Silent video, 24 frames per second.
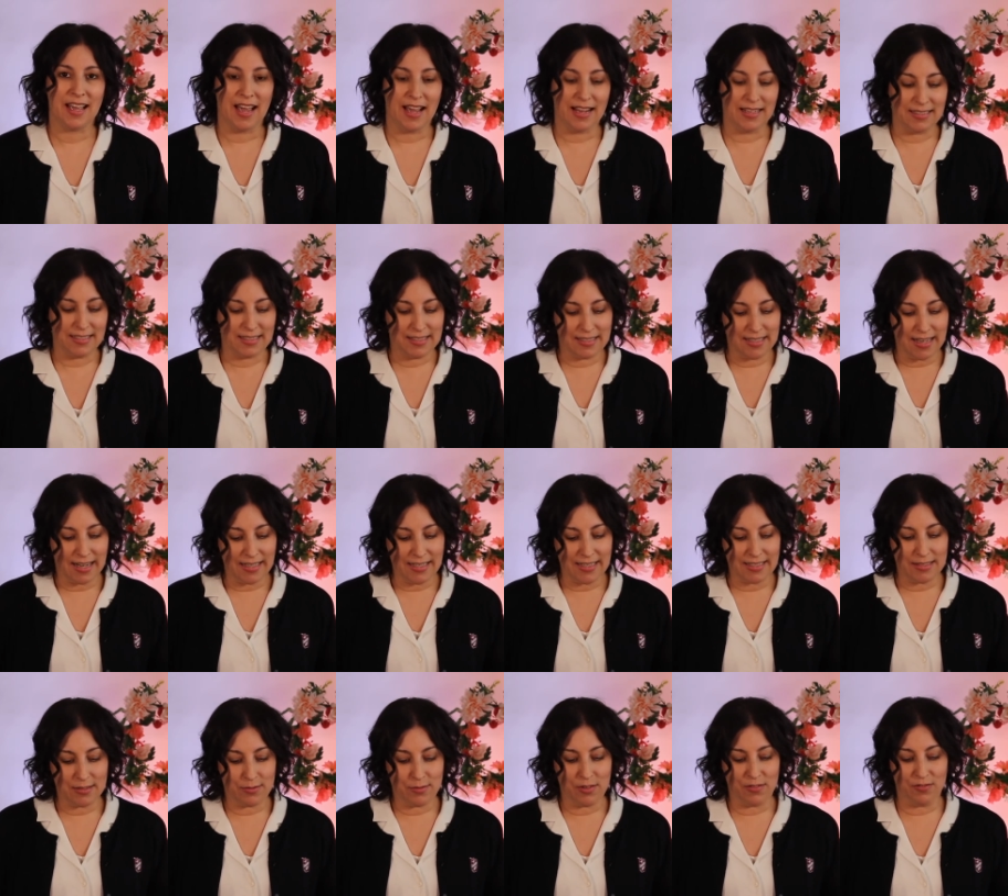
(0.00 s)
and
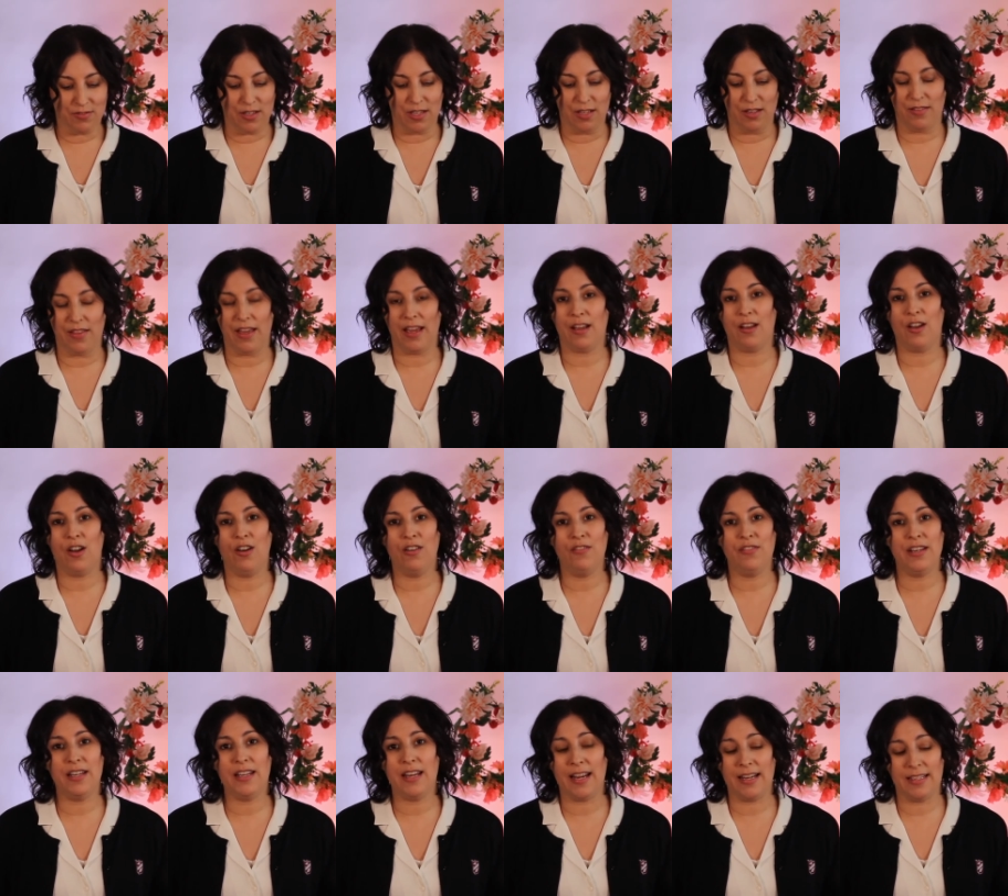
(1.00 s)
studies reveal that
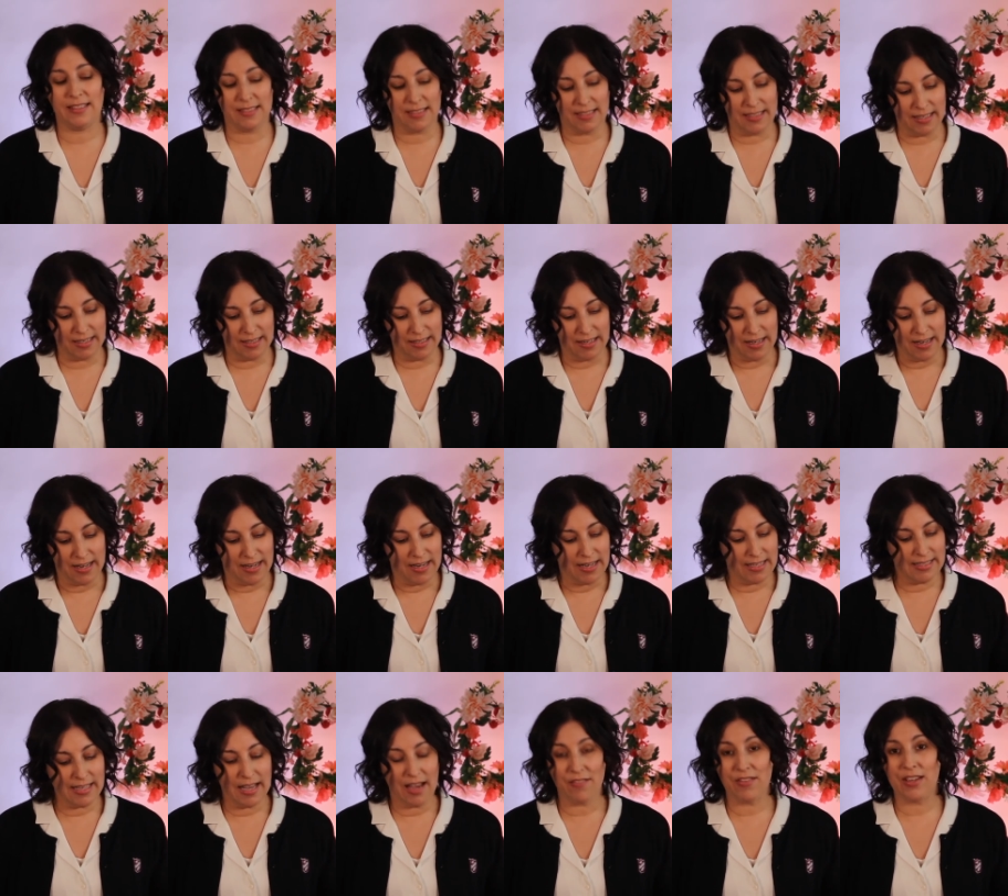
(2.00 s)
COVID 19
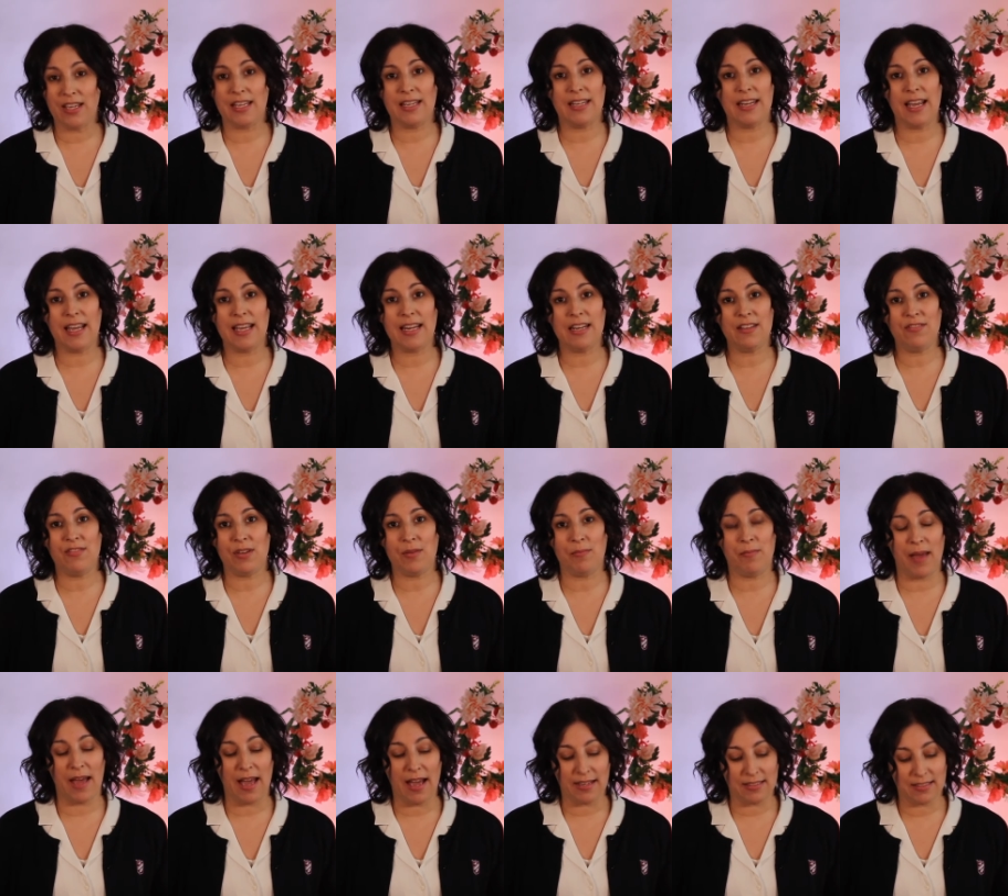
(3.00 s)
is having a negative
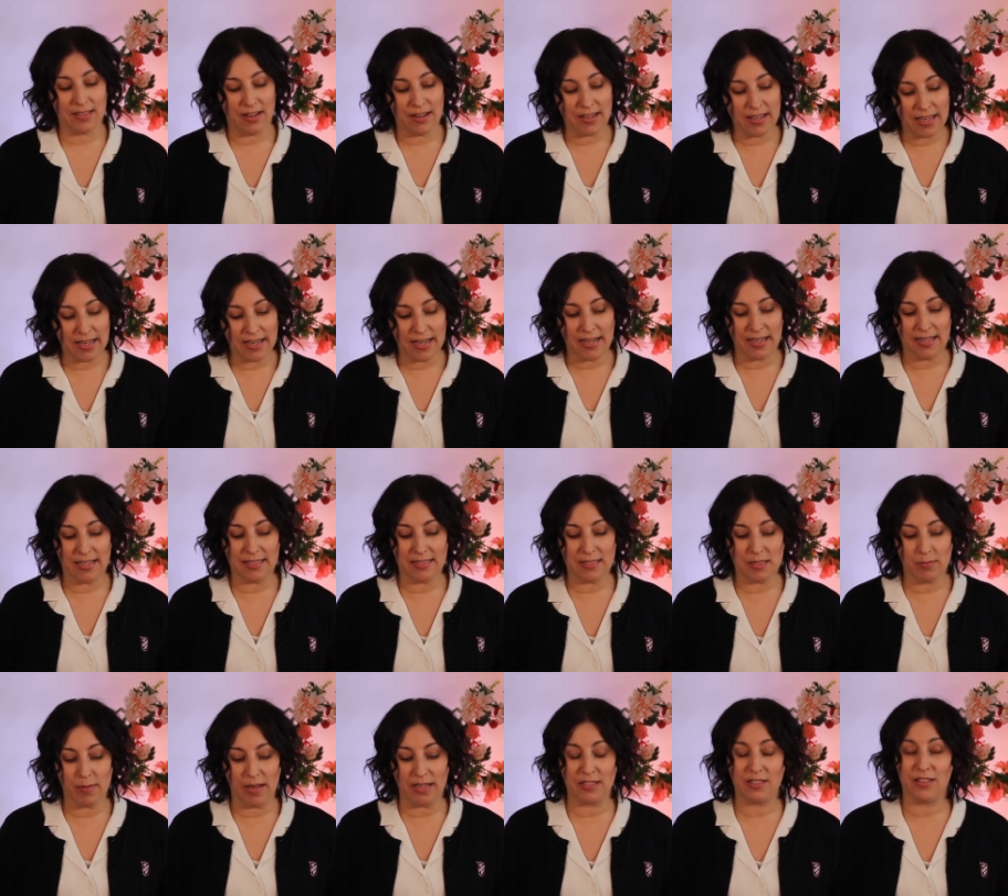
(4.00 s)
impact on
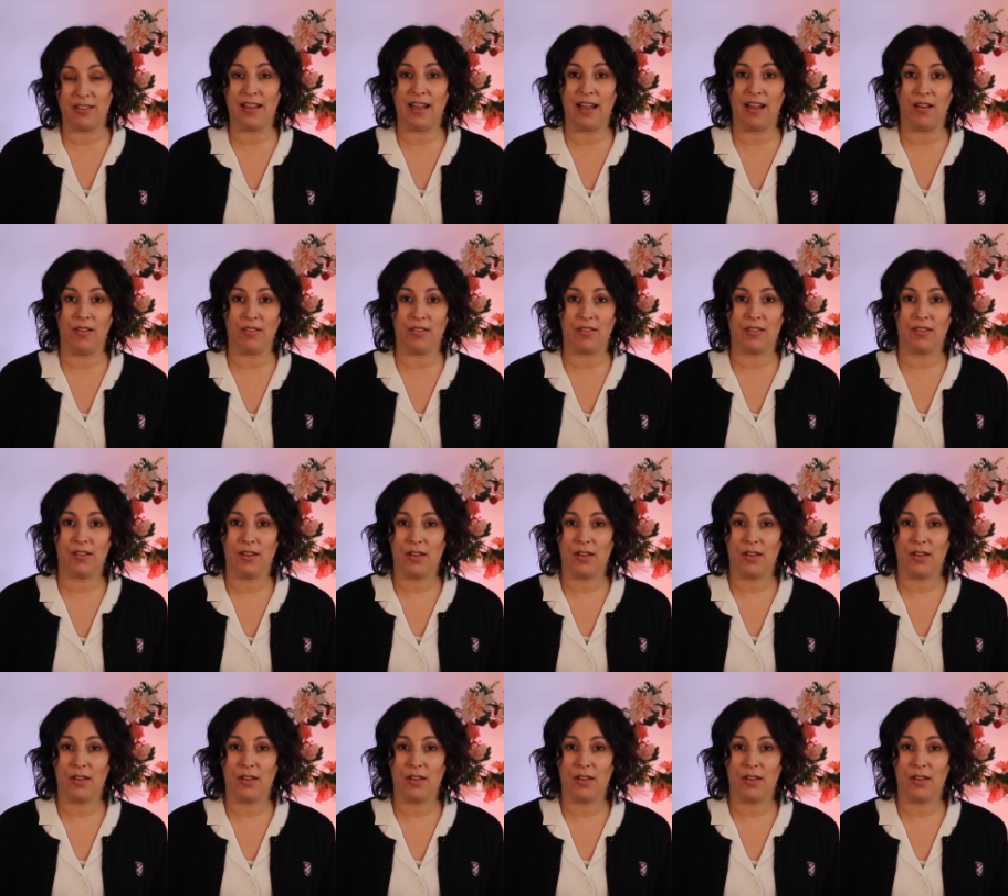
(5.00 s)
Canadians' mental health,